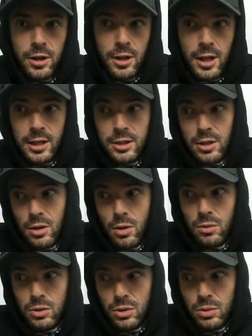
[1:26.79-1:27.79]
you like to
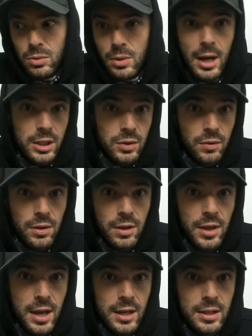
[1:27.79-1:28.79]
go do
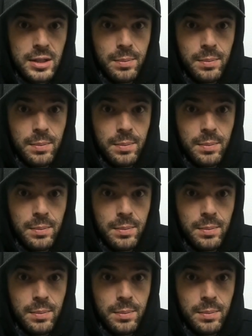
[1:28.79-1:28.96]
extrovert things.